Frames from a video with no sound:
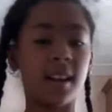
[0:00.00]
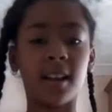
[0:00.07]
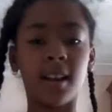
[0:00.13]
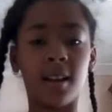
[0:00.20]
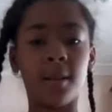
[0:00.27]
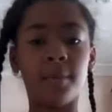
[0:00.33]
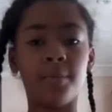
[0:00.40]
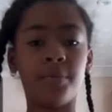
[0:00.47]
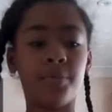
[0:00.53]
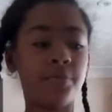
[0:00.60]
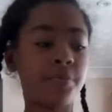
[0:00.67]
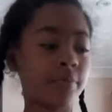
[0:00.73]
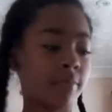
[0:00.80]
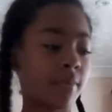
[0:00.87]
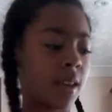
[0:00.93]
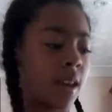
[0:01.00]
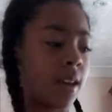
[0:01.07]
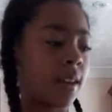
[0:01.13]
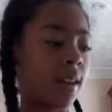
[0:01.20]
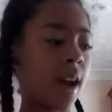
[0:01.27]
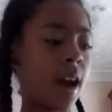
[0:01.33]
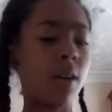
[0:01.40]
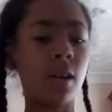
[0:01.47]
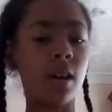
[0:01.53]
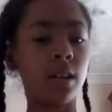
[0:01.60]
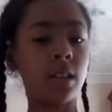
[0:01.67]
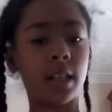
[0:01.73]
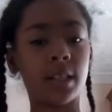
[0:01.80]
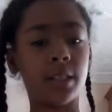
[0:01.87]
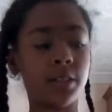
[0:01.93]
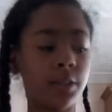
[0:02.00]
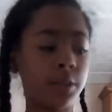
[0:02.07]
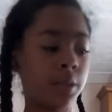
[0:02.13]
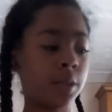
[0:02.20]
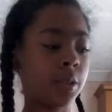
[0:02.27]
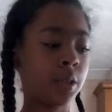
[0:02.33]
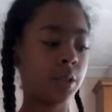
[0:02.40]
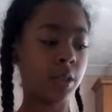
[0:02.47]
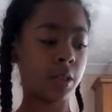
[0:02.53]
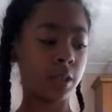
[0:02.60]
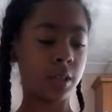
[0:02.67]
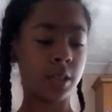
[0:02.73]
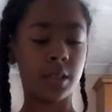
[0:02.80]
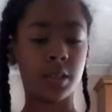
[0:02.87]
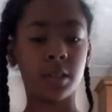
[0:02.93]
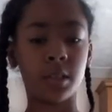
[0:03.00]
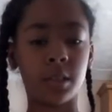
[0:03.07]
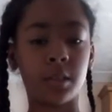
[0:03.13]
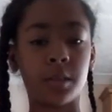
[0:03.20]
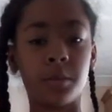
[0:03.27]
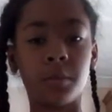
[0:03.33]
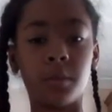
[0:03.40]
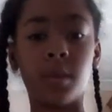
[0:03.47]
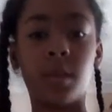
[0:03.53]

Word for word: Um, now all I do is just